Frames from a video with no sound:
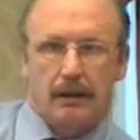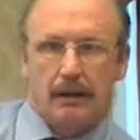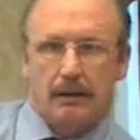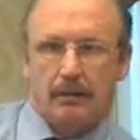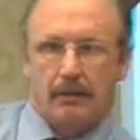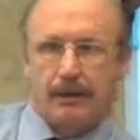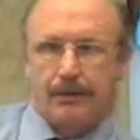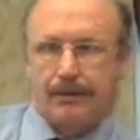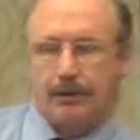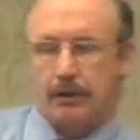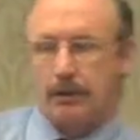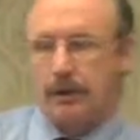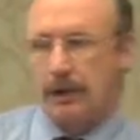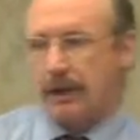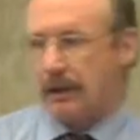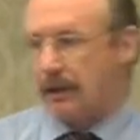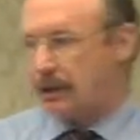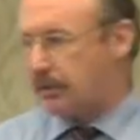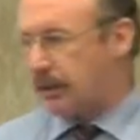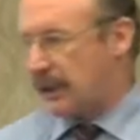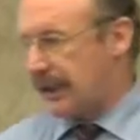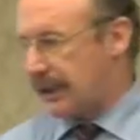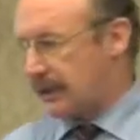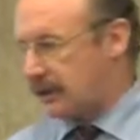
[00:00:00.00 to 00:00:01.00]
before going
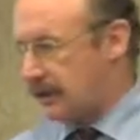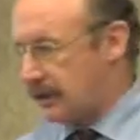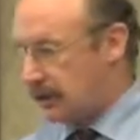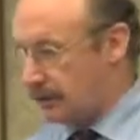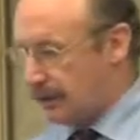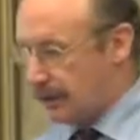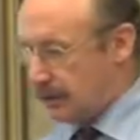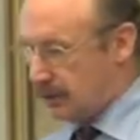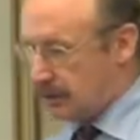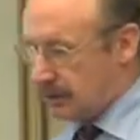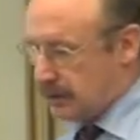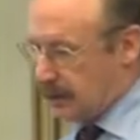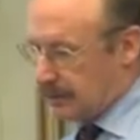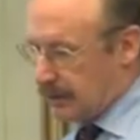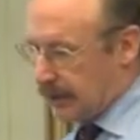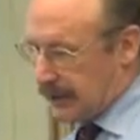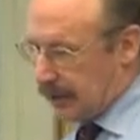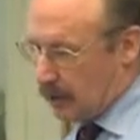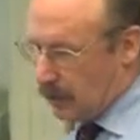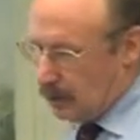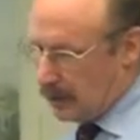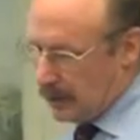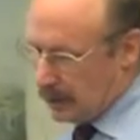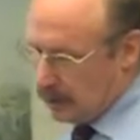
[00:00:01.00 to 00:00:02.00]
back to Nepal to make
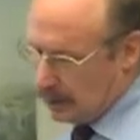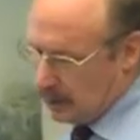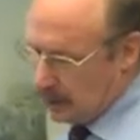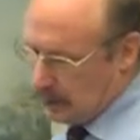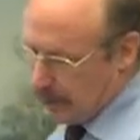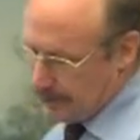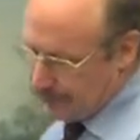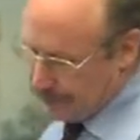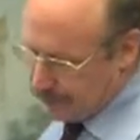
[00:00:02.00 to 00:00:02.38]
a wildlife